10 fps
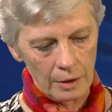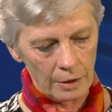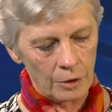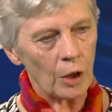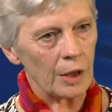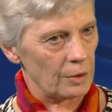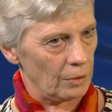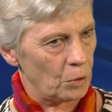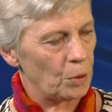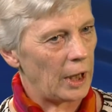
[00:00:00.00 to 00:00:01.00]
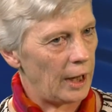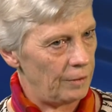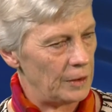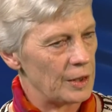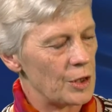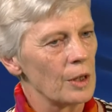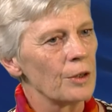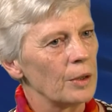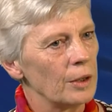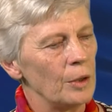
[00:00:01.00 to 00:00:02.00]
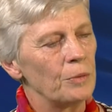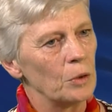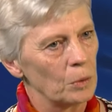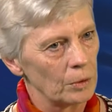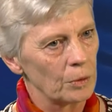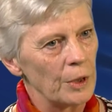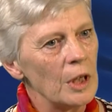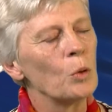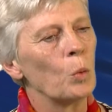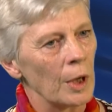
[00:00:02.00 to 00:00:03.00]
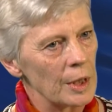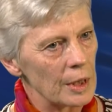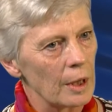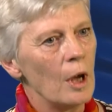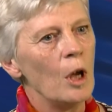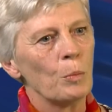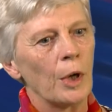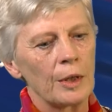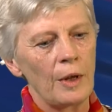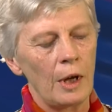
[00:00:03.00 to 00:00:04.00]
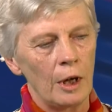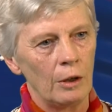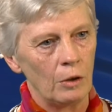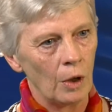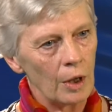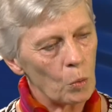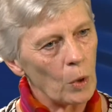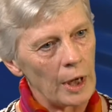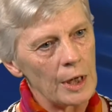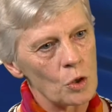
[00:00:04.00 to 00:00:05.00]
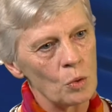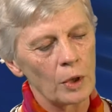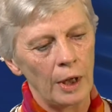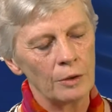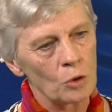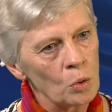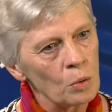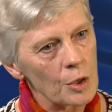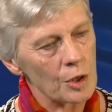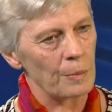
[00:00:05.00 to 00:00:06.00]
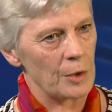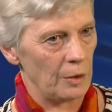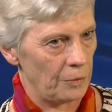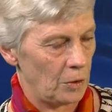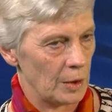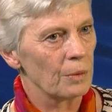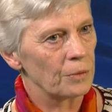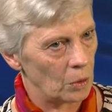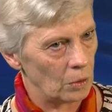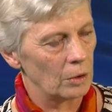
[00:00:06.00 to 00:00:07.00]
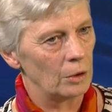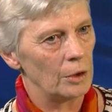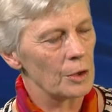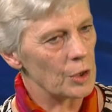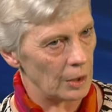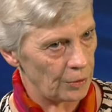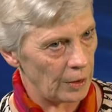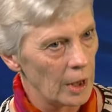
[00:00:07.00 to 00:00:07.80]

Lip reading: not could having children if you really want it, but there are other ways you can do something for children.